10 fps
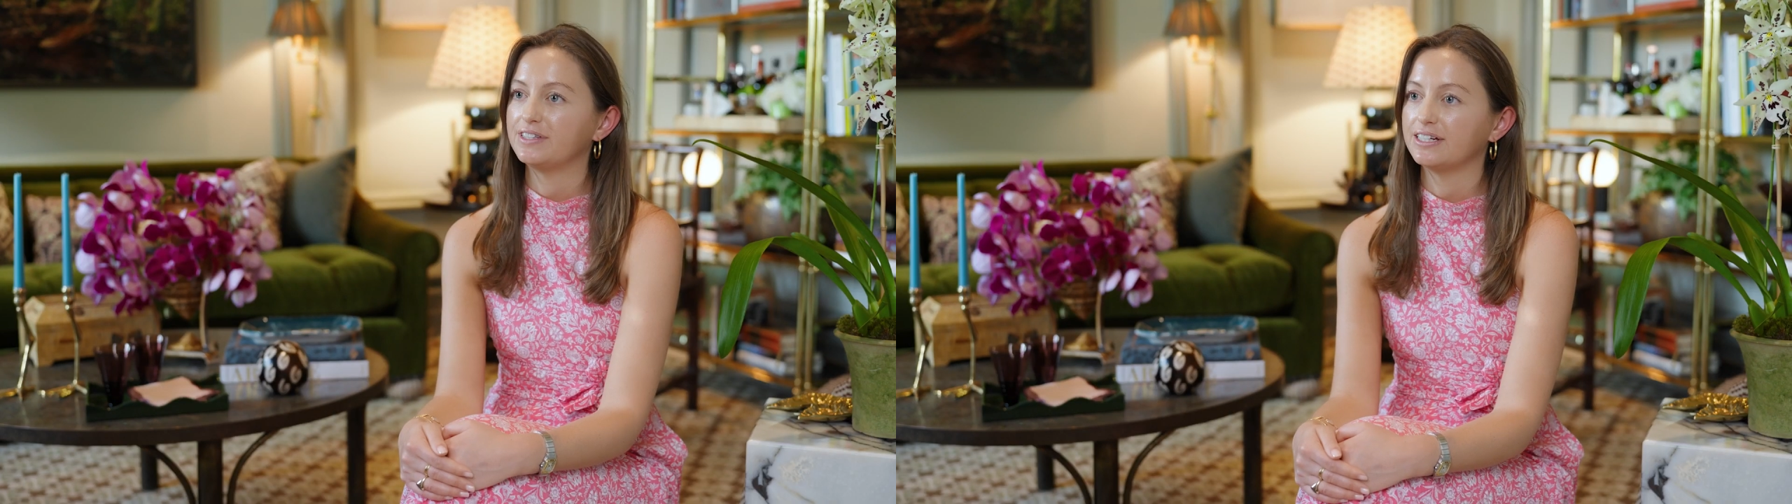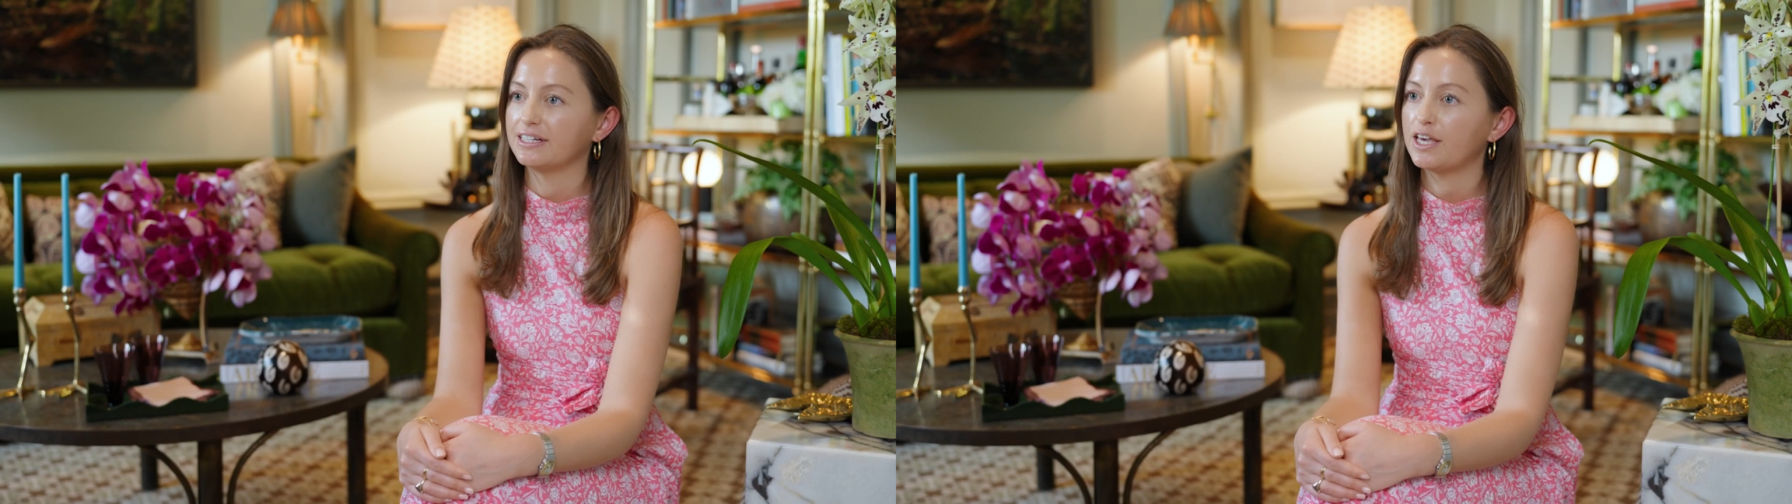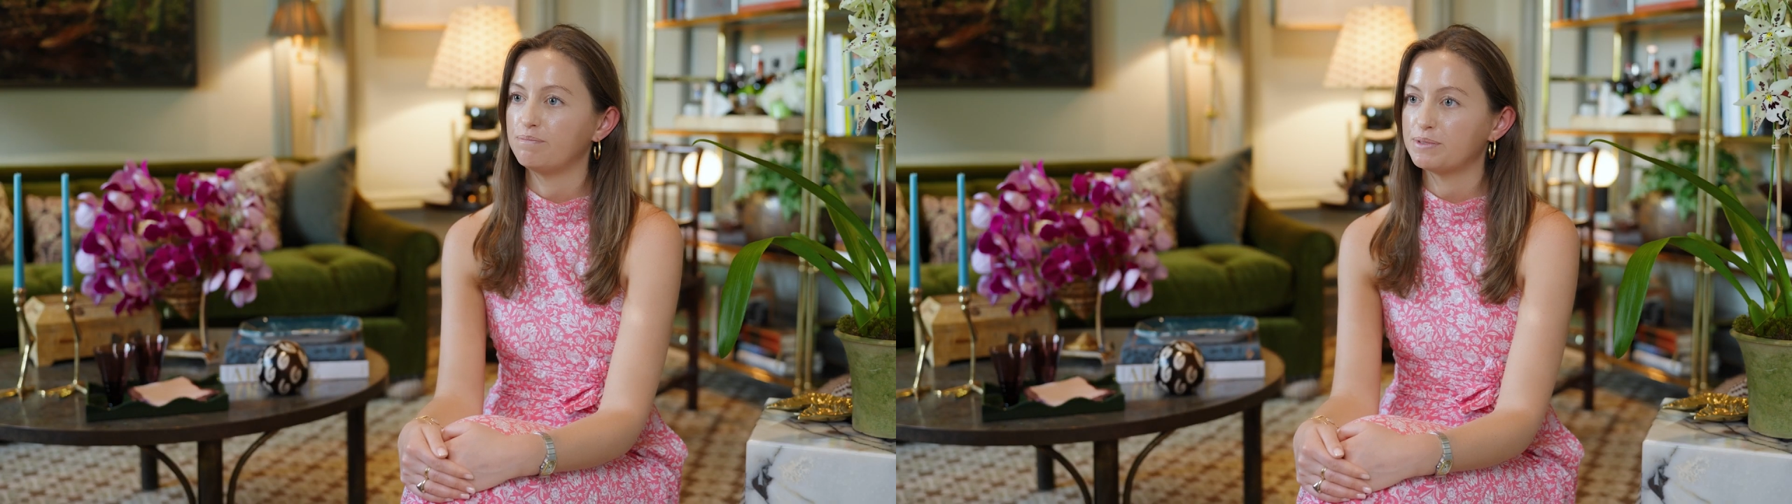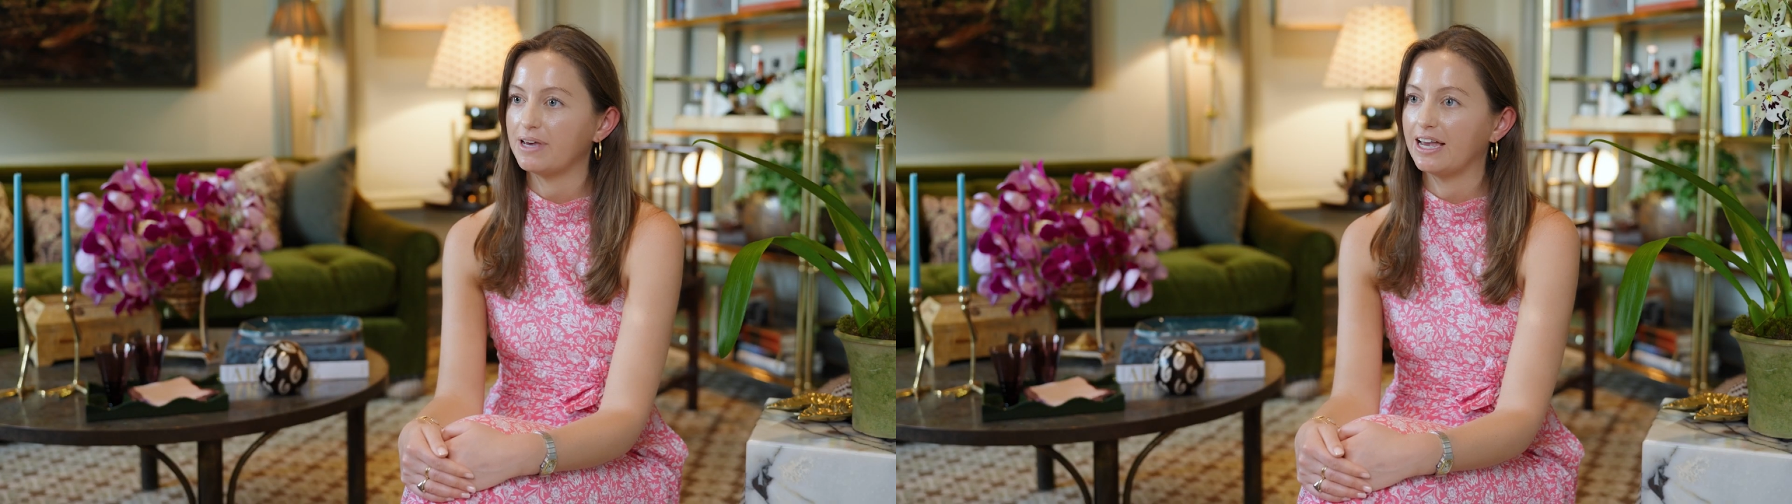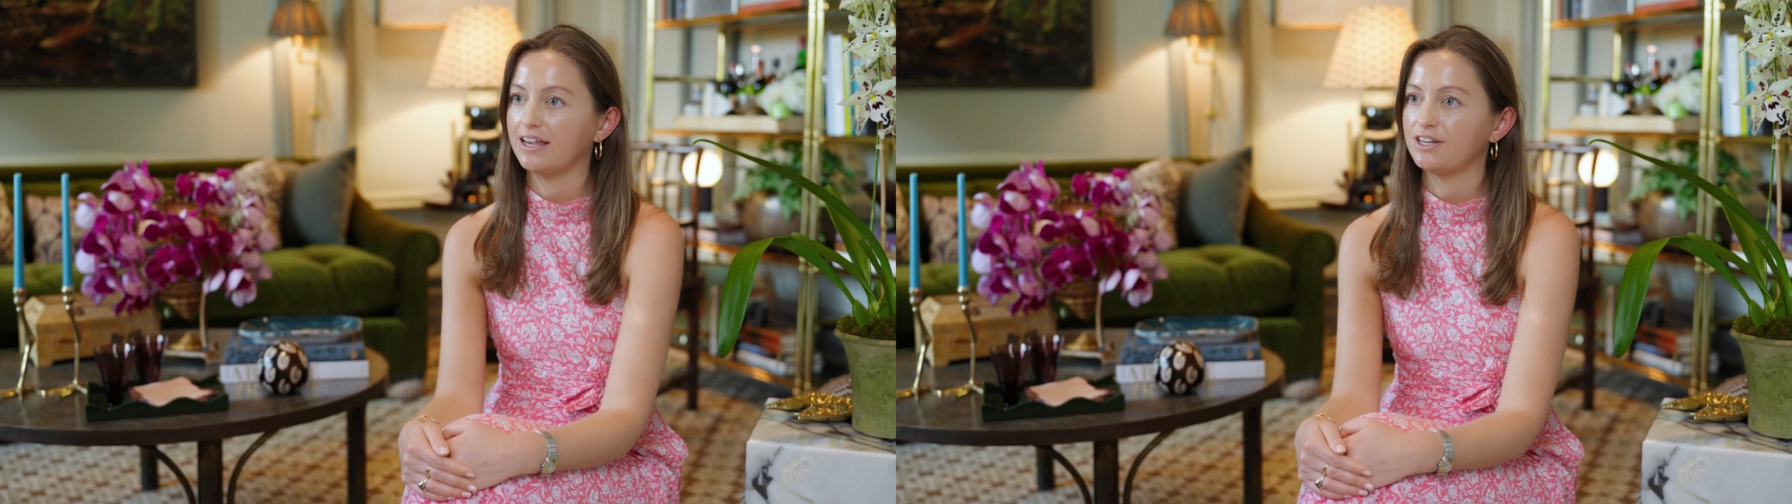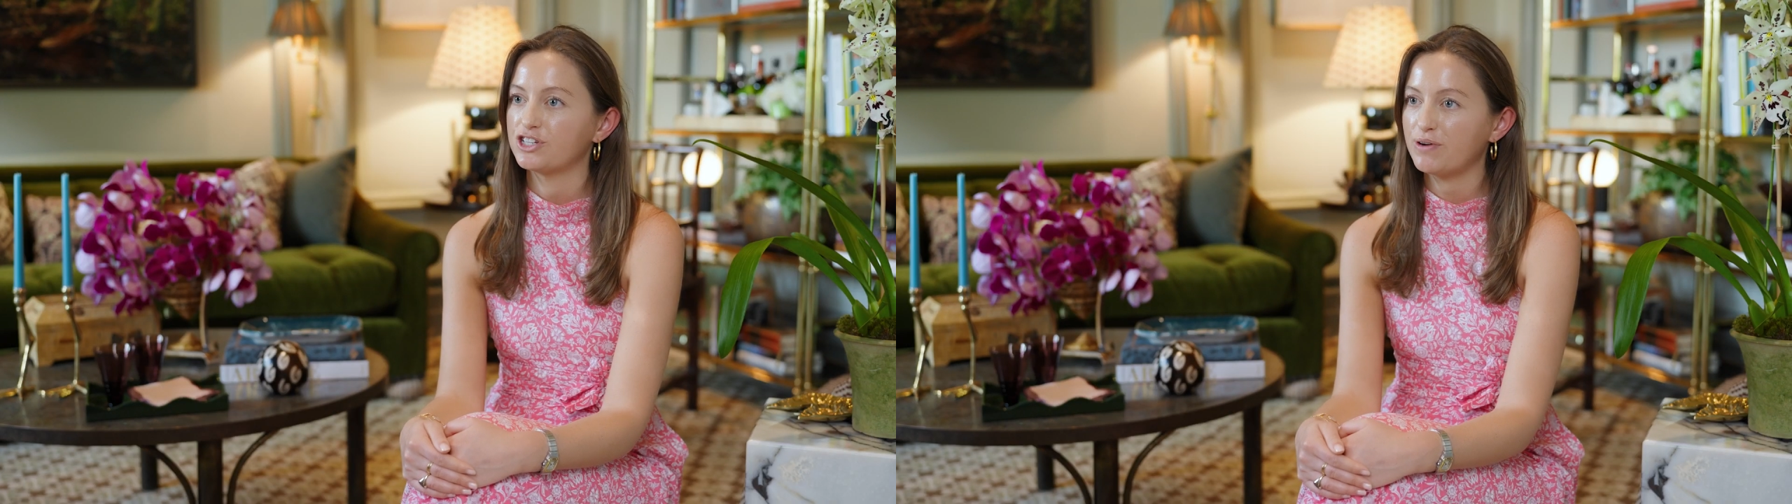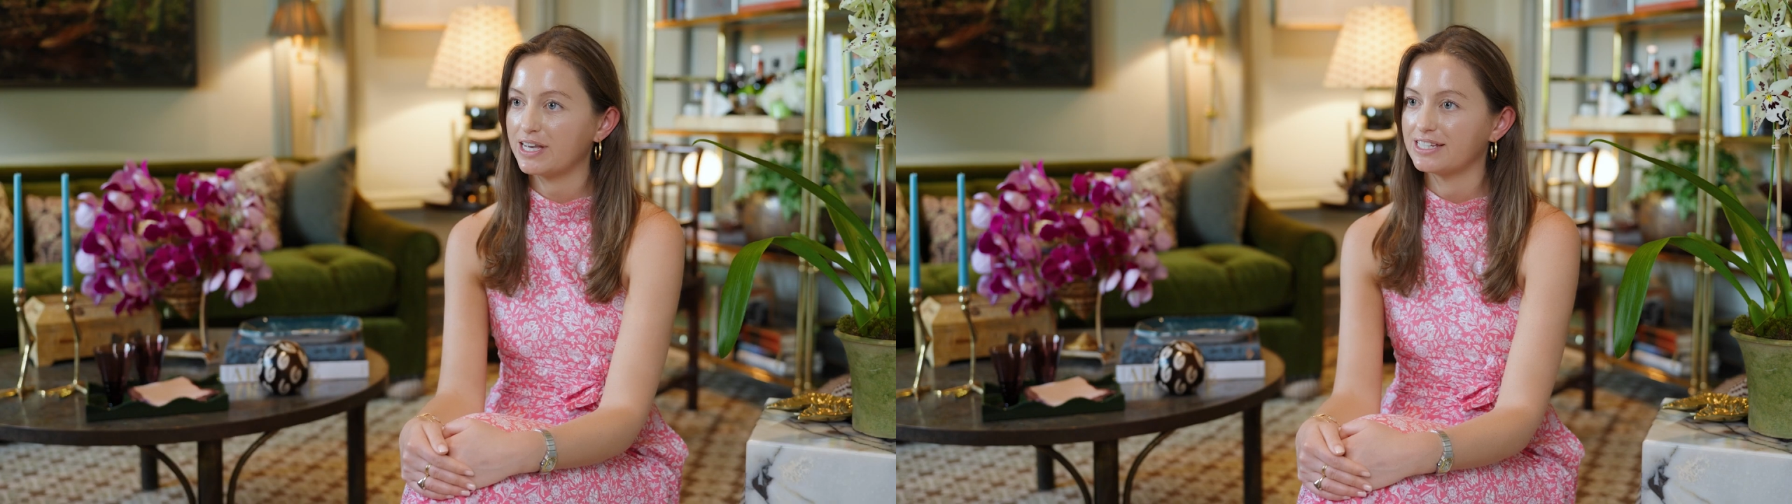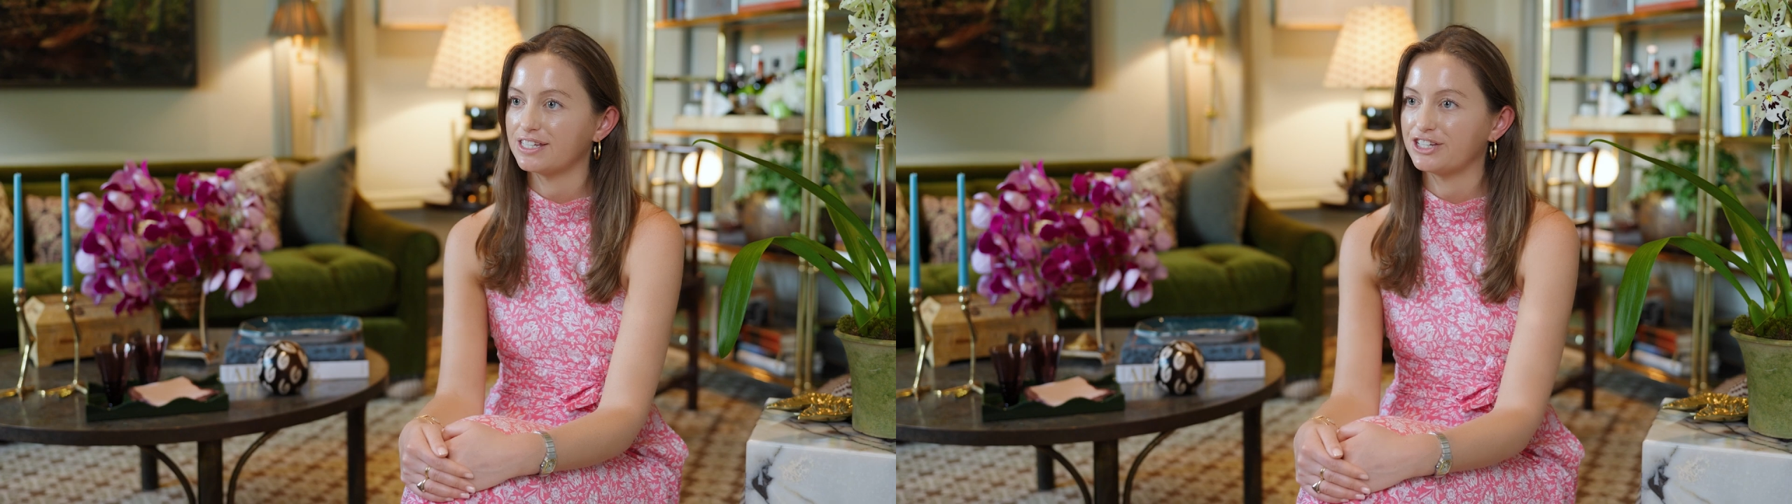the Kips Bay
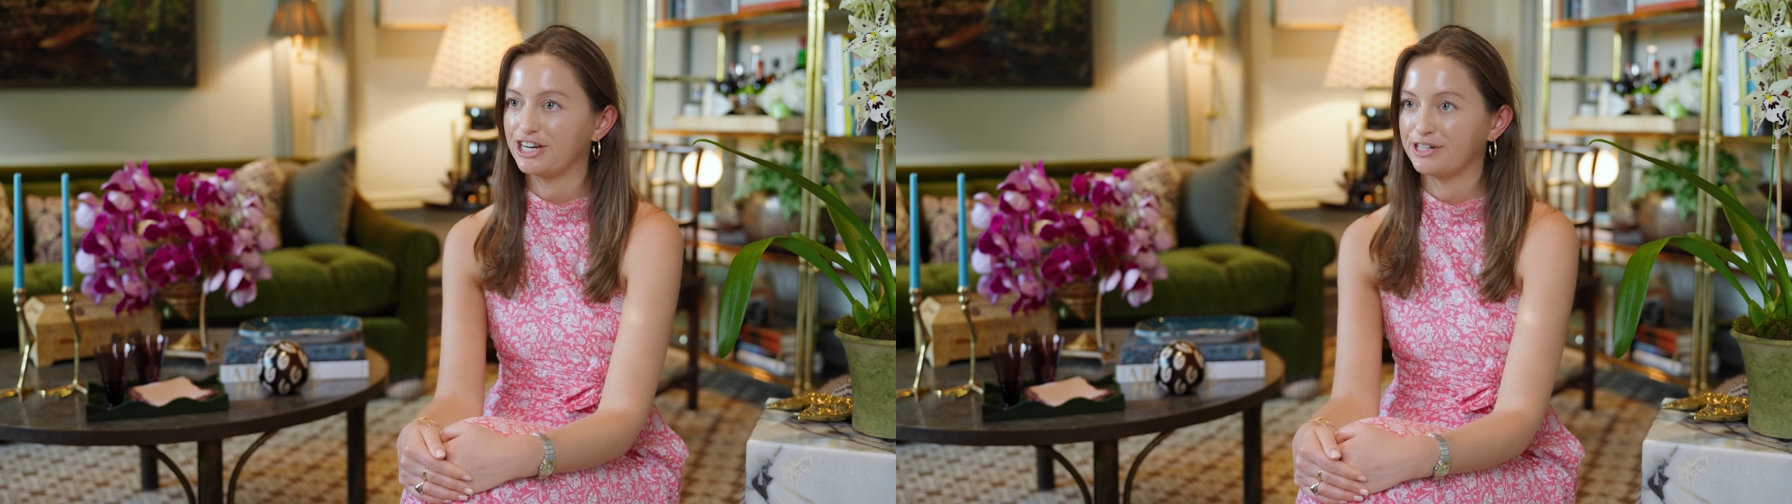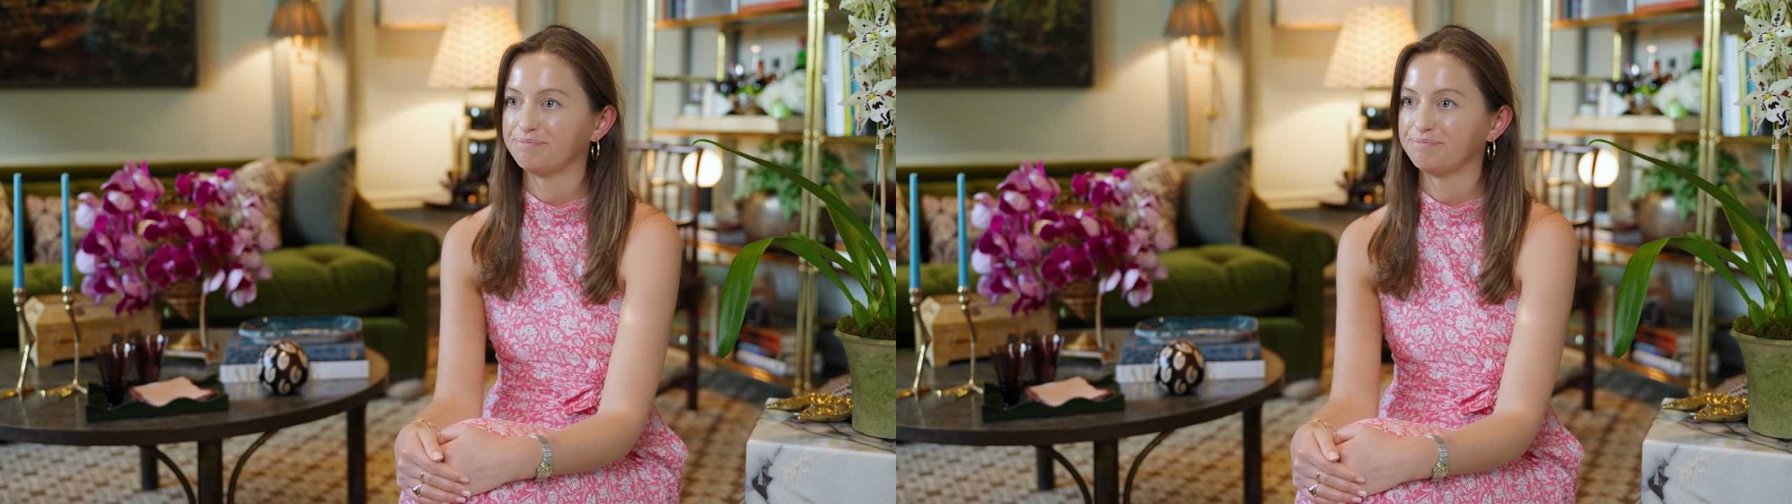Showhouse this year.